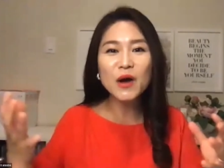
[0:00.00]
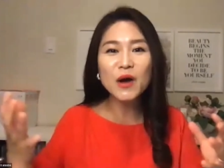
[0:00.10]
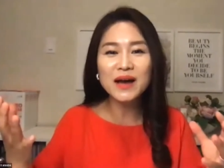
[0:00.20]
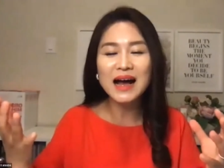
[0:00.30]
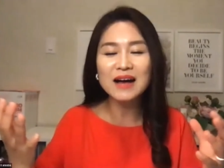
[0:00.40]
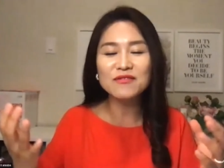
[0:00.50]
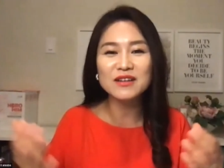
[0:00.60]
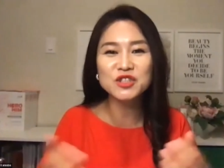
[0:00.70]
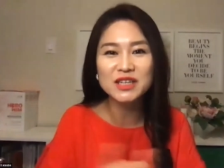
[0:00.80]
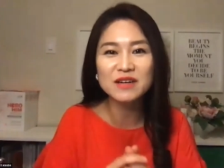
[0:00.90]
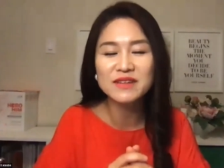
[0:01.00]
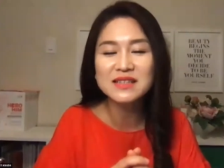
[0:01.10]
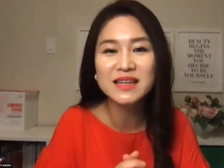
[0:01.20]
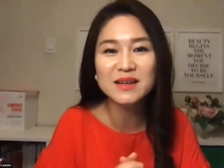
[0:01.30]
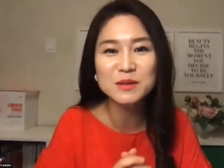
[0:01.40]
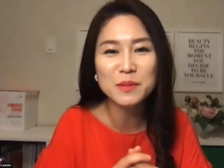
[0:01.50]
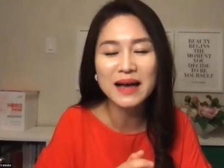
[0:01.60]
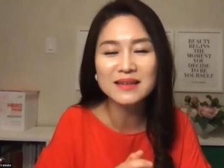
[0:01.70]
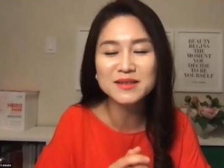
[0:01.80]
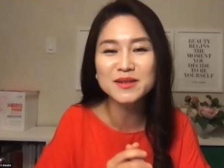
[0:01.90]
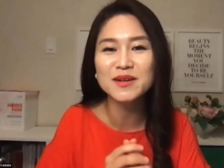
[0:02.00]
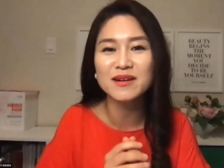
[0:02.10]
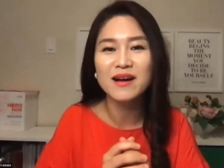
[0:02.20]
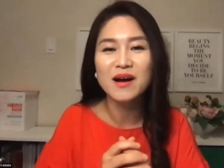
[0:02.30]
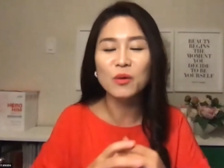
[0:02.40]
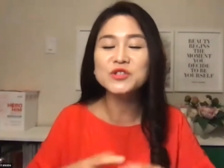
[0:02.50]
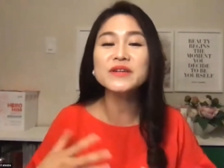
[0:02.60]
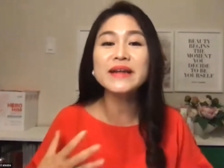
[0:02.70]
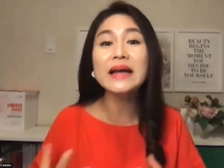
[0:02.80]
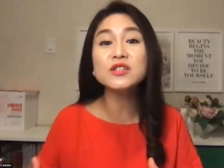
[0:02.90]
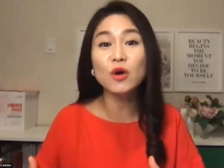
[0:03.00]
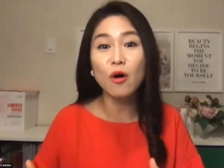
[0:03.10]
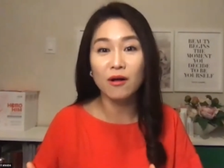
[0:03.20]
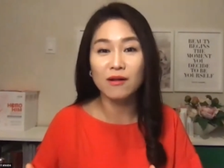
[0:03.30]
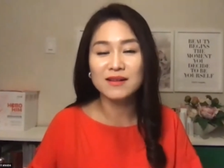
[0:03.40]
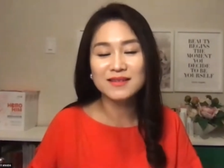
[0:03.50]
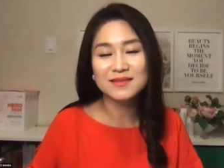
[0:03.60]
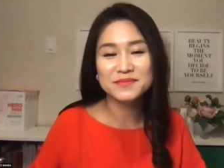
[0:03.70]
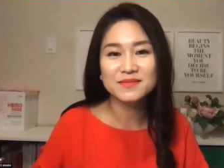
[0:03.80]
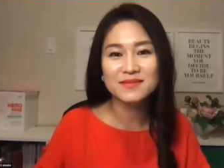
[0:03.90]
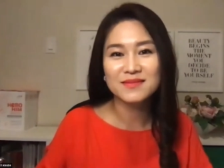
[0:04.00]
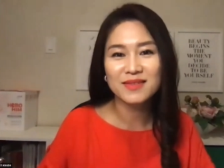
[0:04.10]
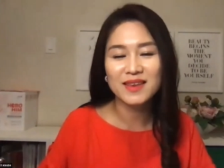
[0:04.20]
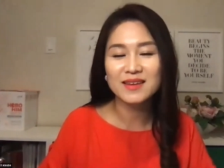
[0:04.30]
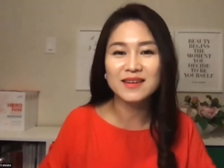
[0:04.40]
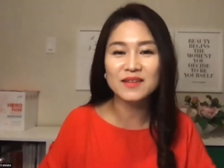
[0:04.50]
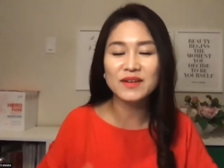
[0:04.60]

you have achieved the Sales Master. What's your next goal? Do you have